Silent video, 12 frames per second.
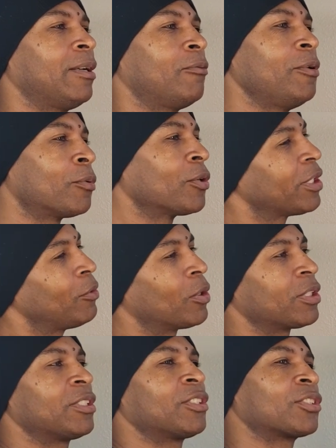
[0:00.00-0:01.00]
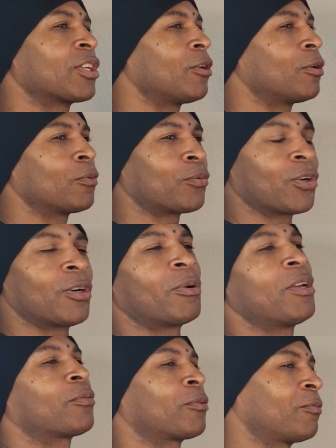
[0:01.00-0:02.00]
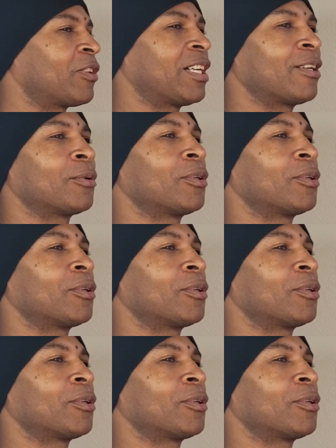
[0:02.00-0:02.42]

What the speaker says: we really wanted to just go far away from Von